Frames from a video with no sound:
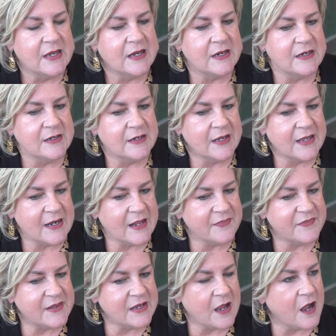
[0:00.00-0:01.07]
Uh, and I
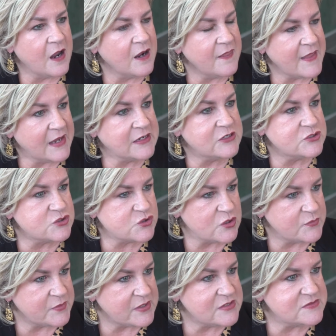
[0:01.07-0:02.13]
think all of that
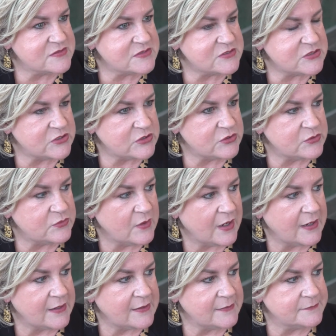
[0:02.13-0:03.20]
contributes to
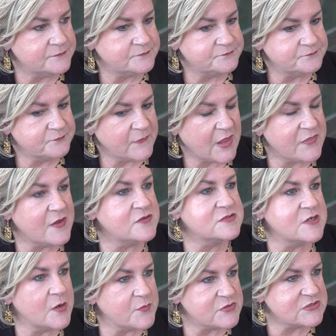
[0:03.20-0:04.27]
um, those
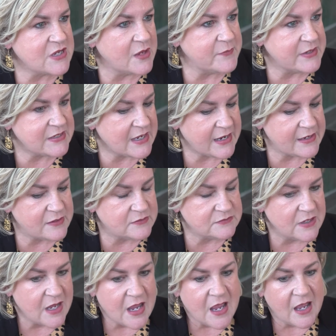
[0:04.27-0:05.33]
numbers coming down.
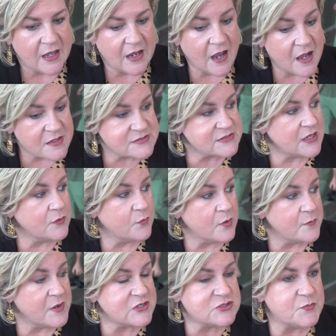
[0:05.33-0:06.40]
Also, we're
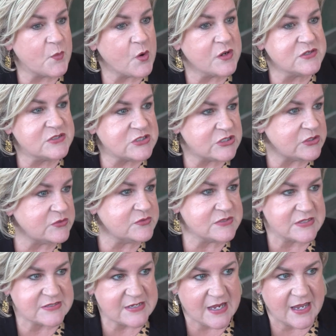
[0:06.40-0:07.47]
much more in tune
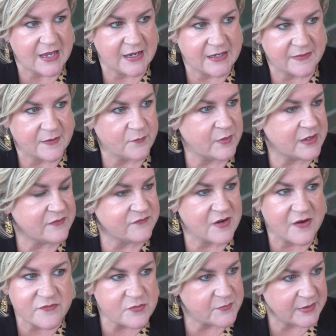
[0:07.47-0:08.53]
today than we've
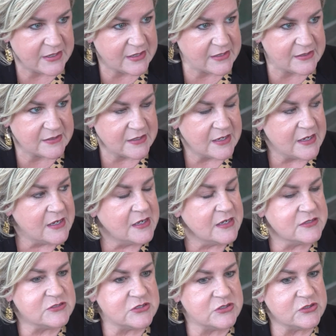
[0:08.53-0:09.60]
ever been
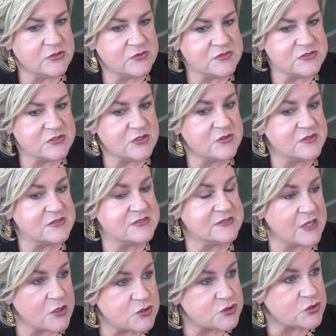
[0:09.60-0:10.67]
to students'
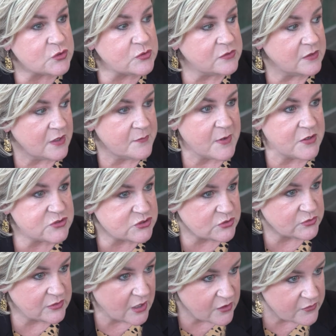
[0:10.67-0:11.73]
social,
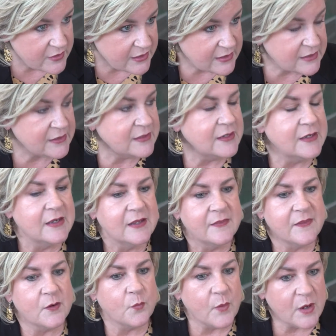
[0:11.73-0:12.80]
emotional learning,
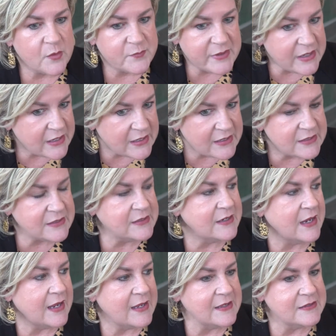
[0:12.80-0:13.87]
their
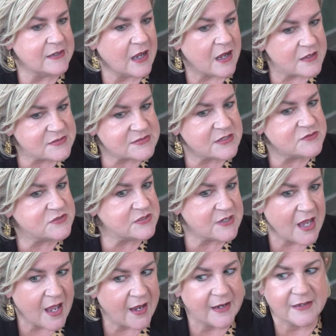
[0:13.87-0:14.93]
well-being, and also
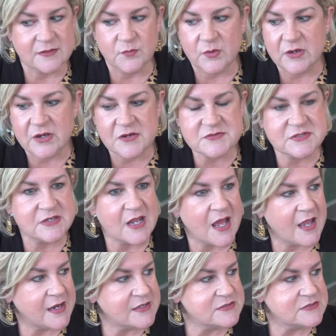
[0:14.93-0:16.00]
tonight. We're here
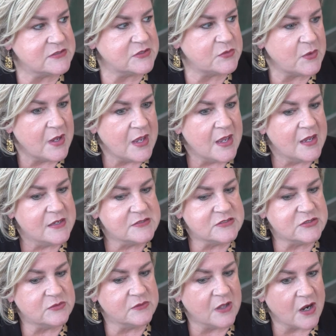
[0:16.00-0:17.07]
tonight to
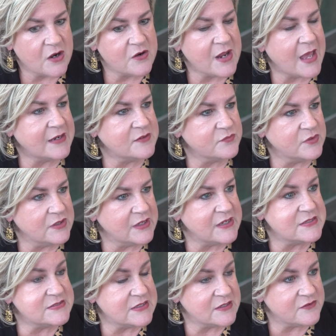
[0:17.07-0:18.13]
to learn how to really
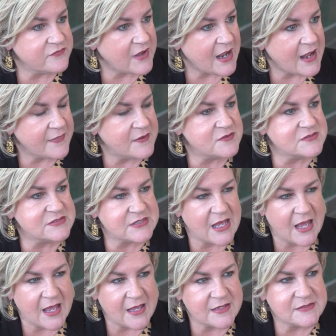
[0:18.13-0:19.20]
identify those
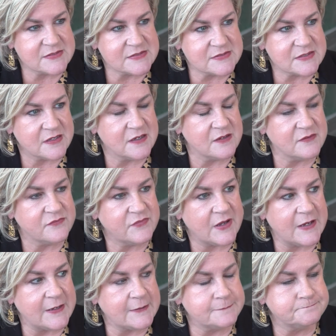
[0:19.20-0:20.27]
signs of
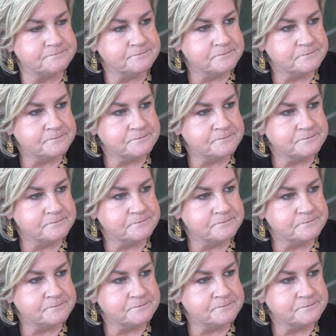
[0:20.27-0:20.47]
um,